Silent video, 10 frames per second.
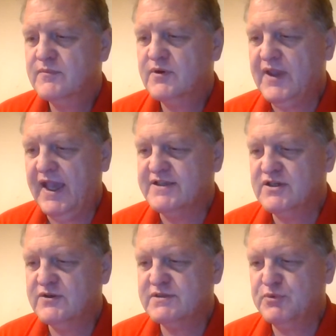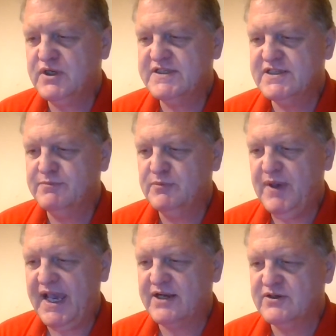Okay, so it's a pretty simple
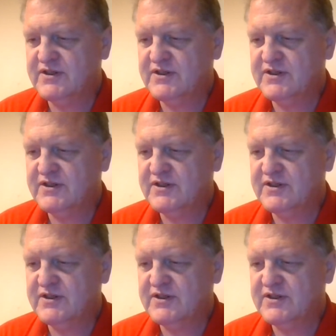pattern.